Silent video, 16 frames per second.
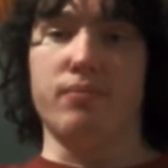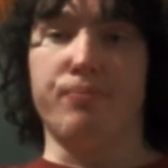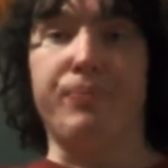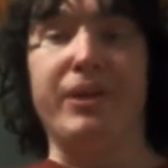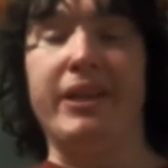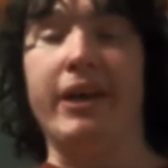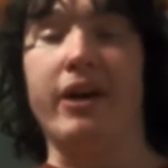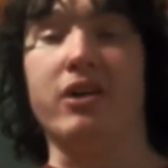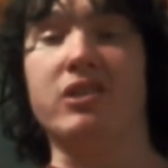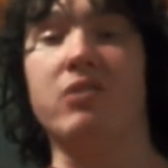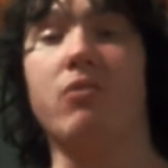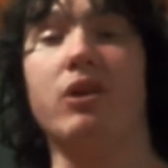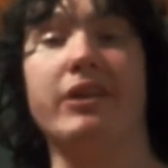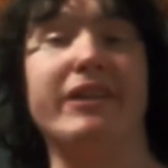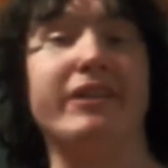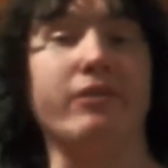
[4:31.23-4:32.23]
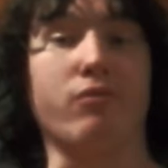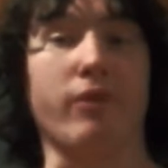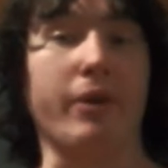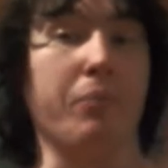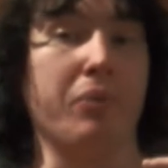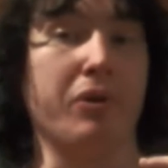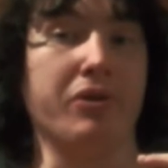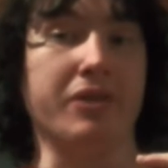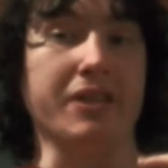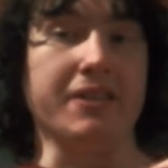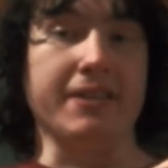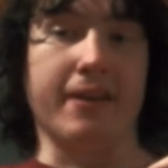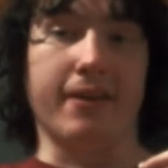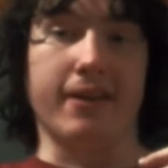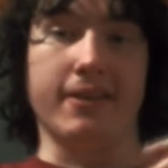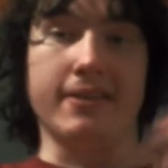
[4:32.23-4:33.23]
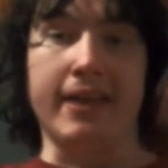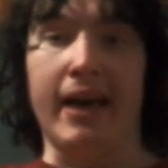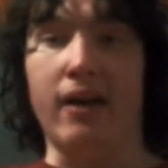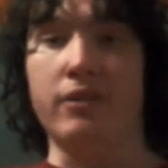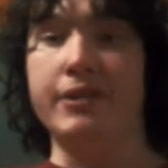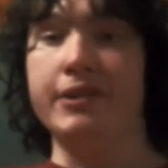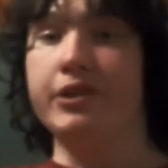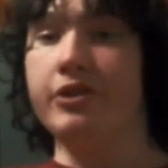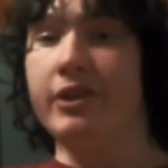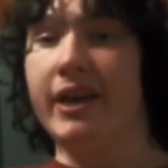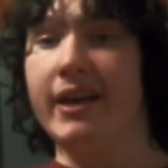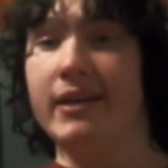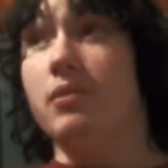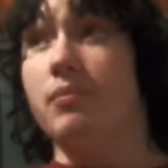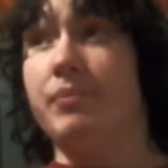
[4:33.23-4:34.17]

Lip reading: but they also wanted to reboot the series. How to do that?